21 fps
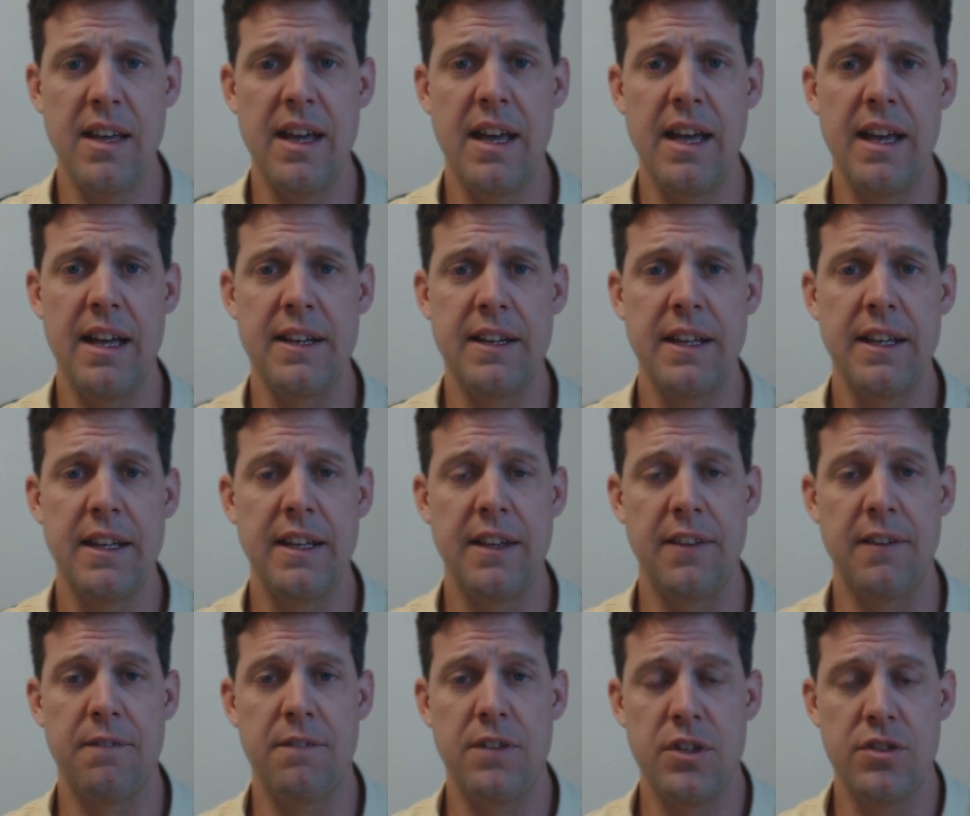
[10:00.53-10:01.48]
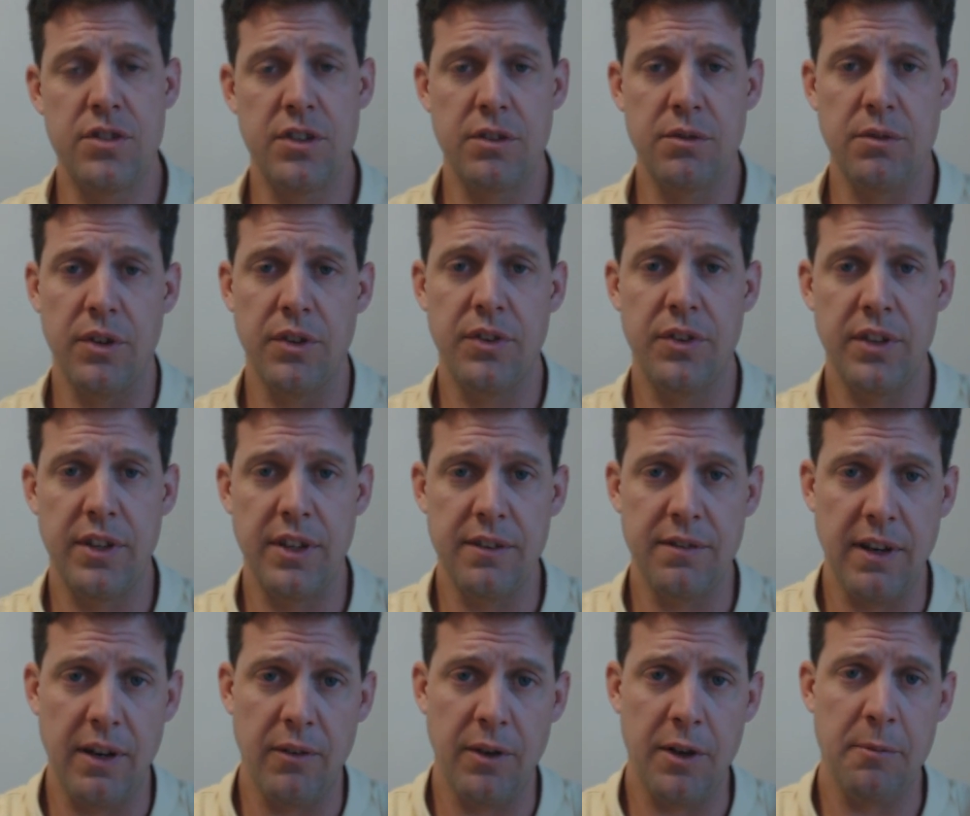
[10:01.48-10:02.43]
and in the future we'll see
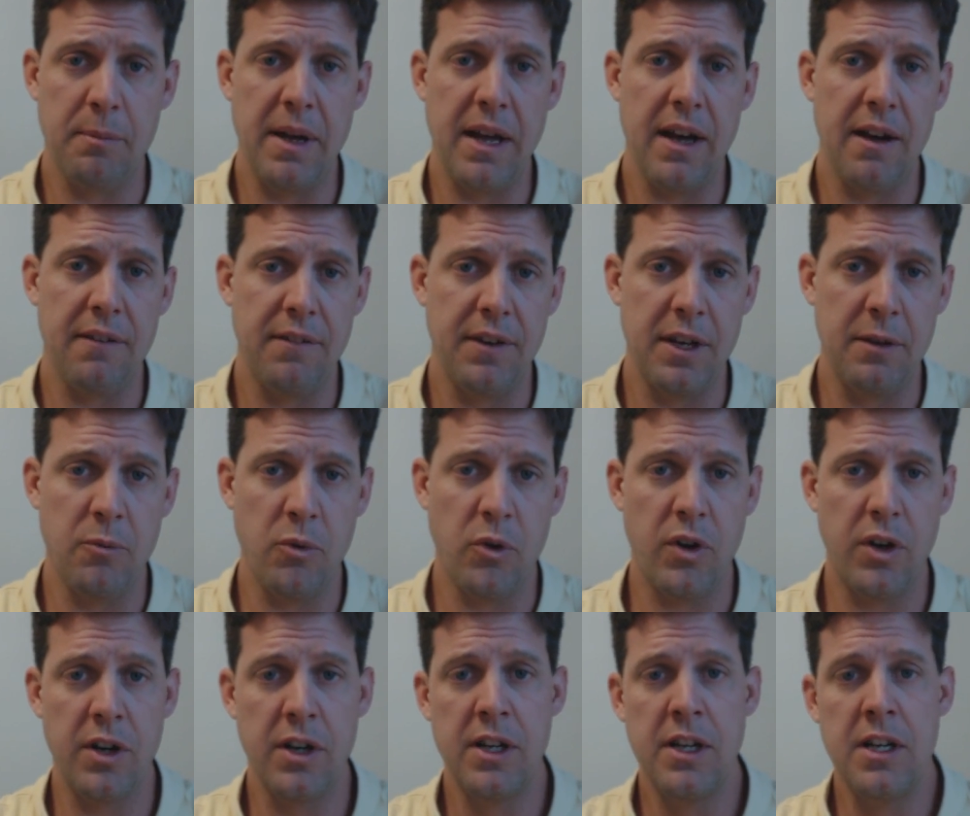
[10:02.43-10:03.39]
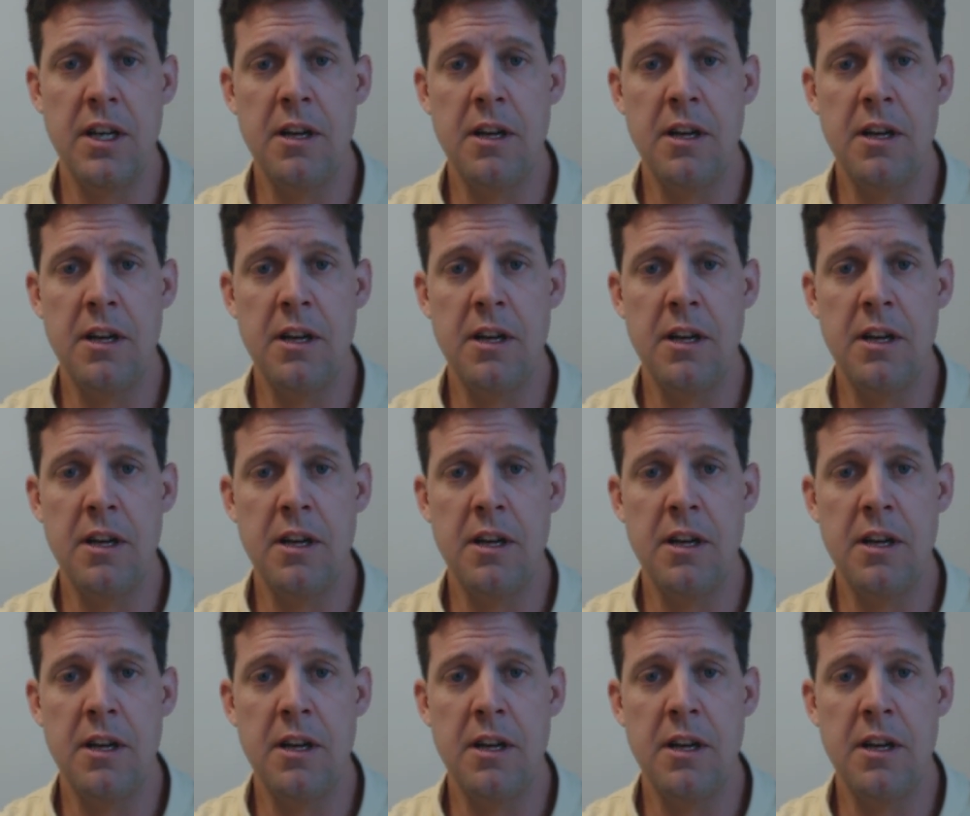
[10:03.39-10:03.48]
if I want to pay off any more.